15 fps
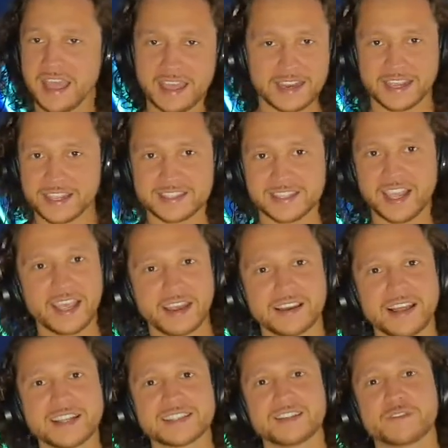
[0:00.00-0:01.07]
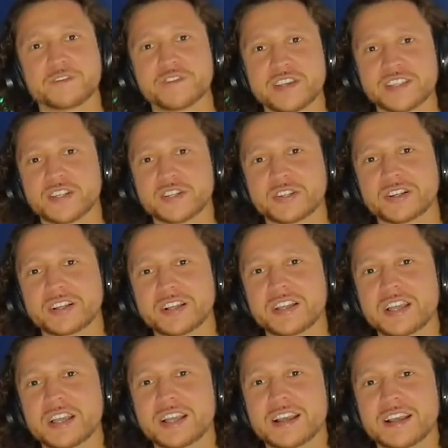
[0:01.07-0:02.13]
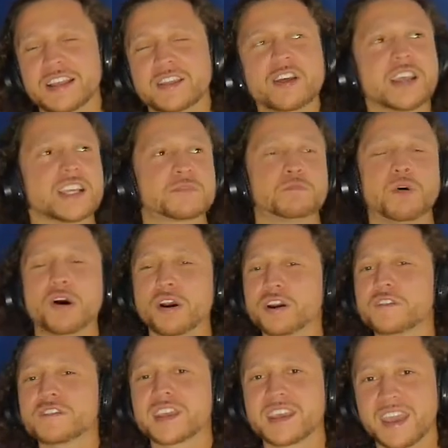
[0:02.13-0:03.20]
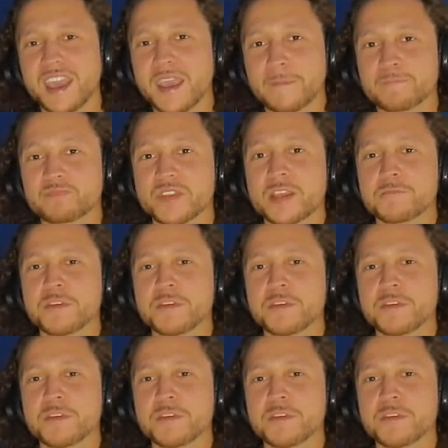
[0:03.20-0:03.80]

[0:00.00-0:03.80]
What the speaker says: is it. That's the physical. Look, it's part of the game.